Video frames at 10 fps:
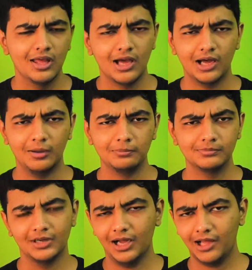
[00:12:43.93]

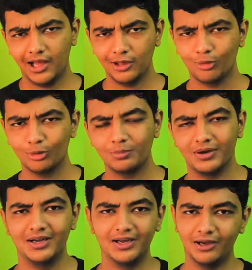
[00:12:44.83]
I hope
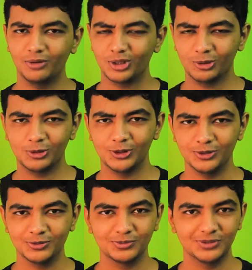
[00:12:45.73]
I have covered
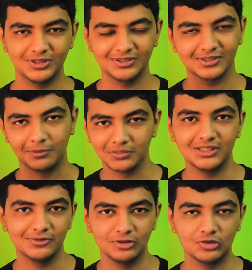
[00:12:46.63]
you with a
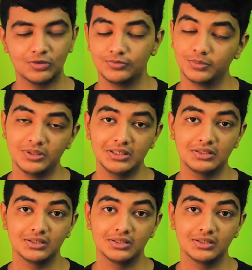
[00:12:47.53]
complete week of updates.